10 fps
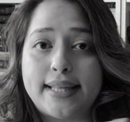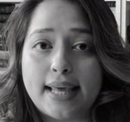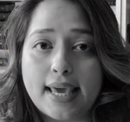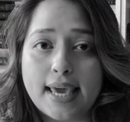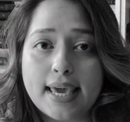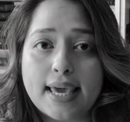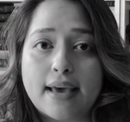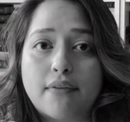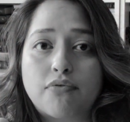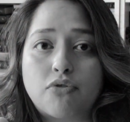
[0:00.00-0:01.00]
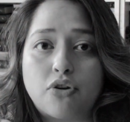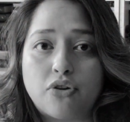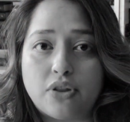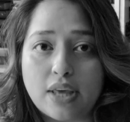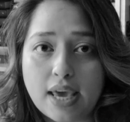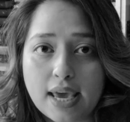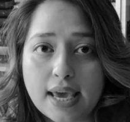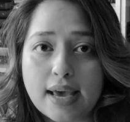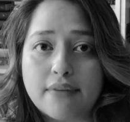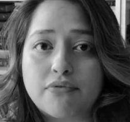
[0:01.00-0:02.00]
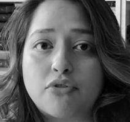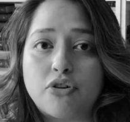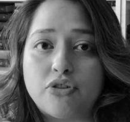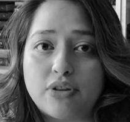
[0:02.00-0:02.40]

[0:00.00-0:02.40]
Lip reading: Day after day after